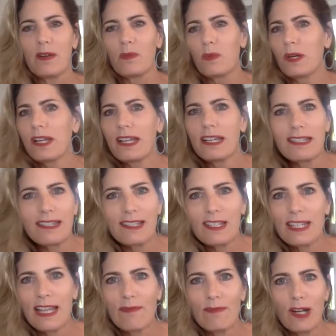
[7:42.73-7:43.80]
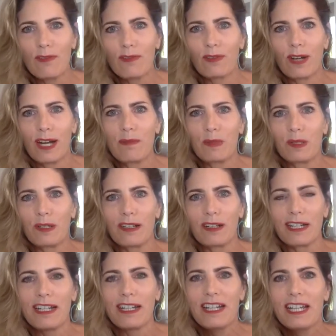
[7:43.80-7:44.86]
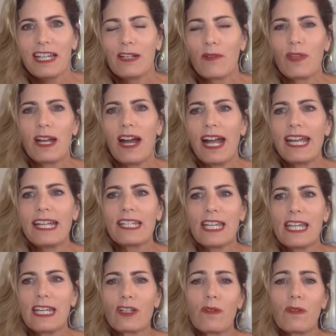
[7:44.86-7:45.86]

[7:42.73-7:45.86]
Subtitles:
What is the 7L framework, you know, that I teach?